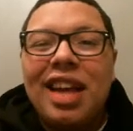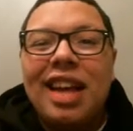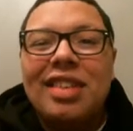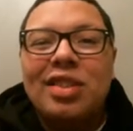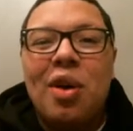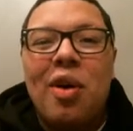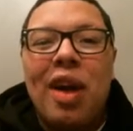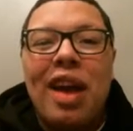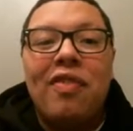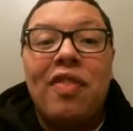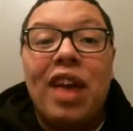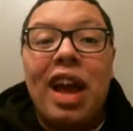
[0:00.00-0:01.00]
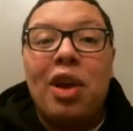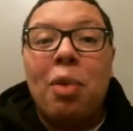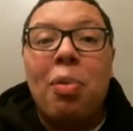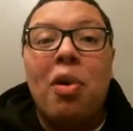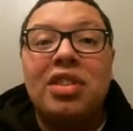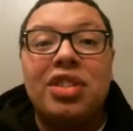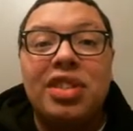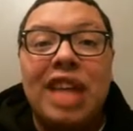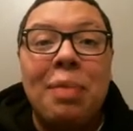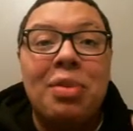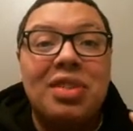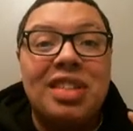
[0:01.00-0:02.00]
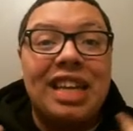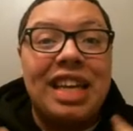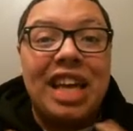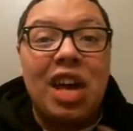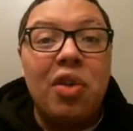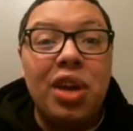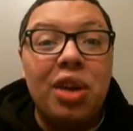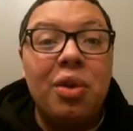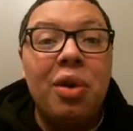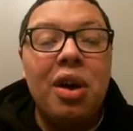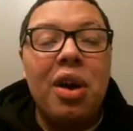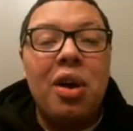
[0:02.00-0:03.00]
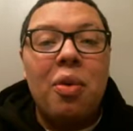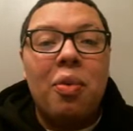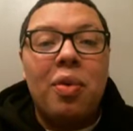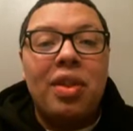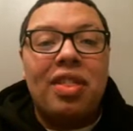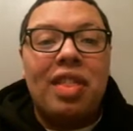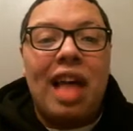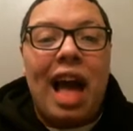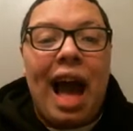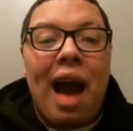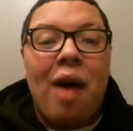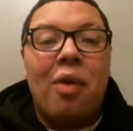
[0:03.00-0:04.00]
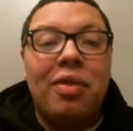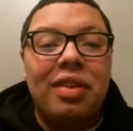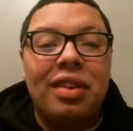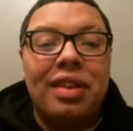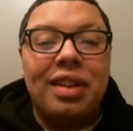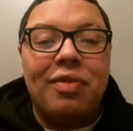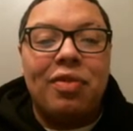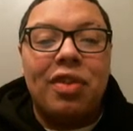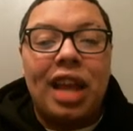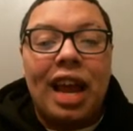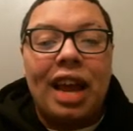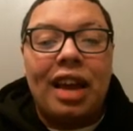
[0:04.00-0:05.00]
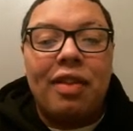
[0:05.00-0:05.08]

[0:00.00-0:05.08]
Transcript: So if your opponent's just able to kill you without like